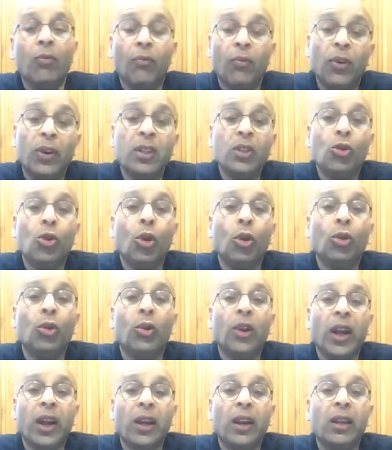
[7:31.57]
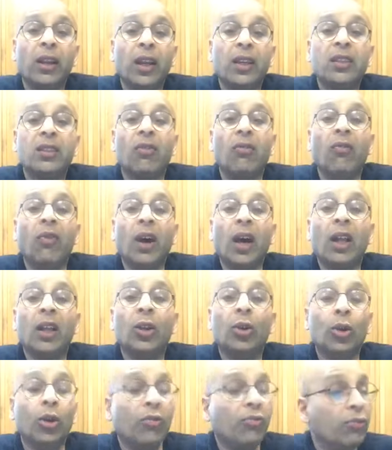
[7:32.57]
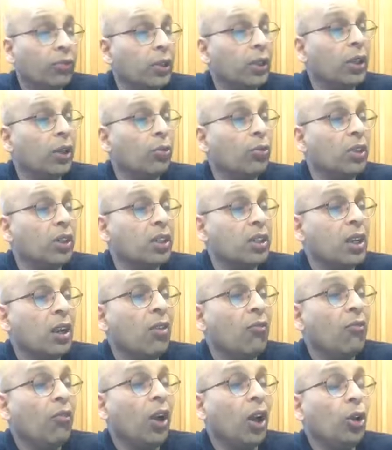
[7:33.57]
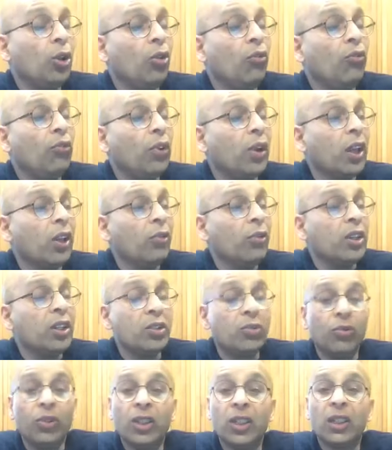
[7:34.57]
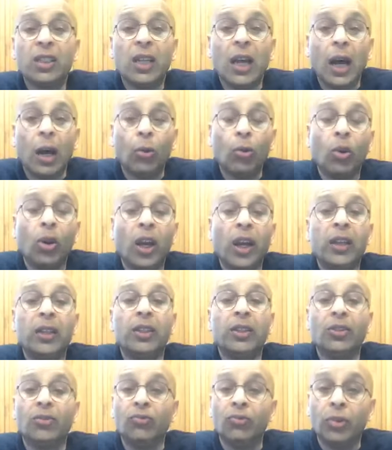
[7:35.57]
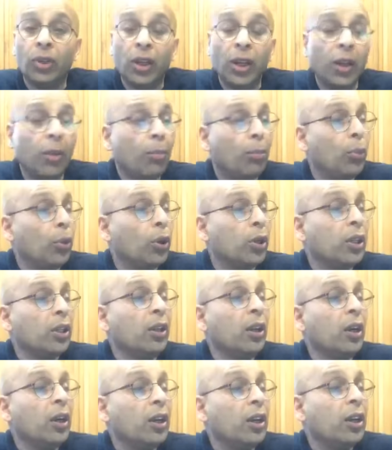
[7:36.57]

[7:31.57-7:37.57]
First, you have to recognize the value of forgiveness. Value of forgiveness we just outlined is very important.